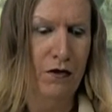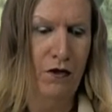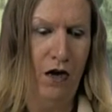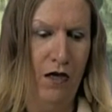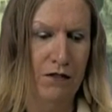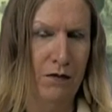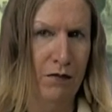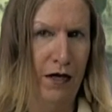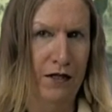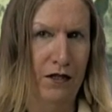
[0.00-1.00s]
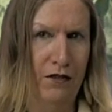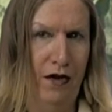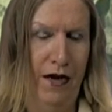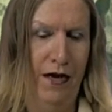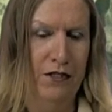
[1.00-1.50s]
caused the plane to
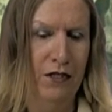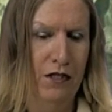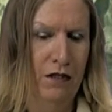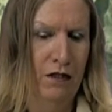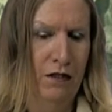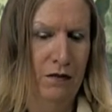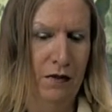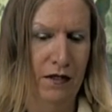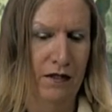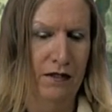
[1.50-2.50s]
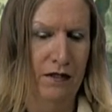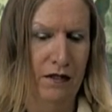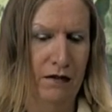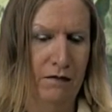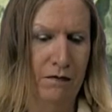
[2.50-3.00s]
crash. But
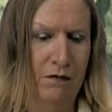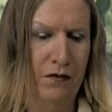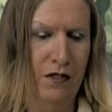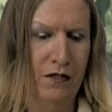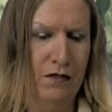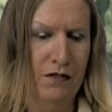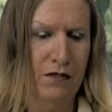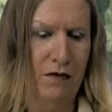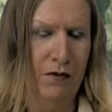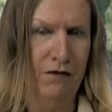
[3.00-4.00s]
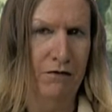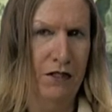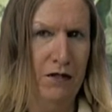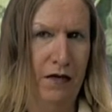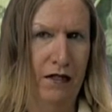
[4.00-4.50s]
there's something
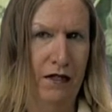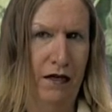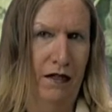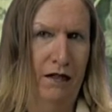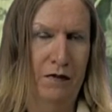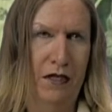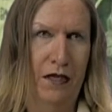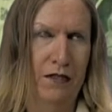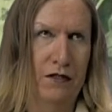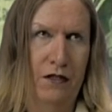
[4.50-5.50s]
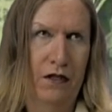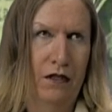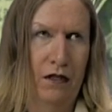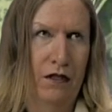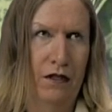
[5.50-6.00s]
fishy about that, because
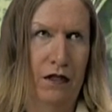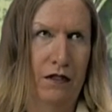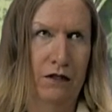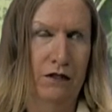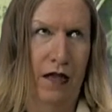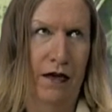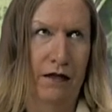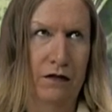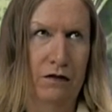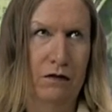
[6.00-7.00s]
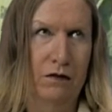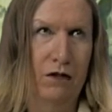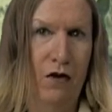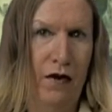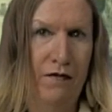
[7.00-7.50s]
there's like
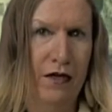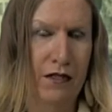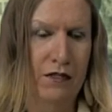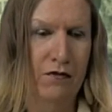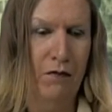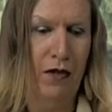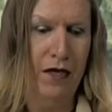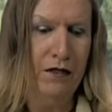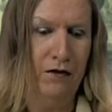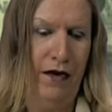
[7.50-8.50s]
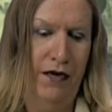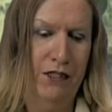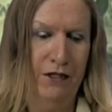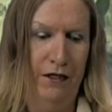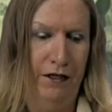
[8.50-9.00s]
no evidence of a plane
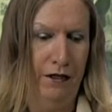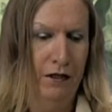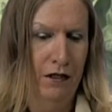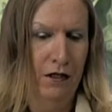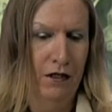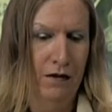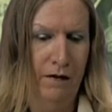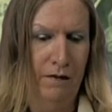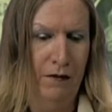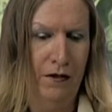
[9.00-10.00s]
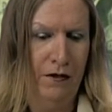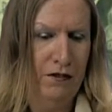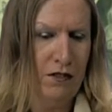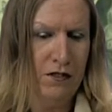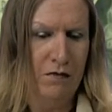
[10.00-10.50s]
crash there. And
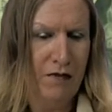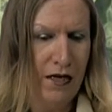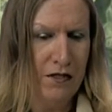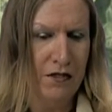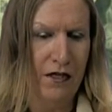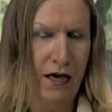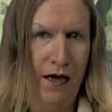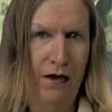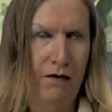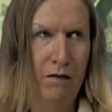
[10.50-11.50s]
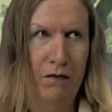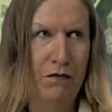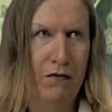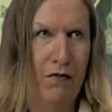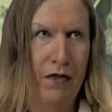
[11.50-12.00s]
it's just amazing how
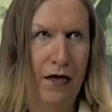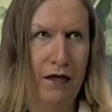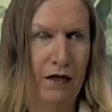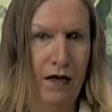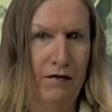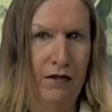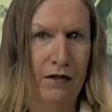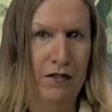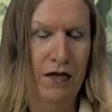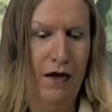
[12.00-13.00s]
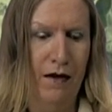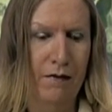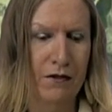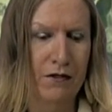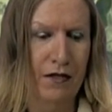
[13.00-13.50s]
they can cover this
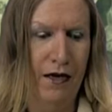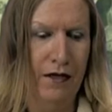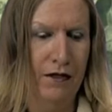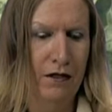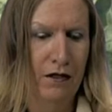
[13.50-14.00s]
up. It's like,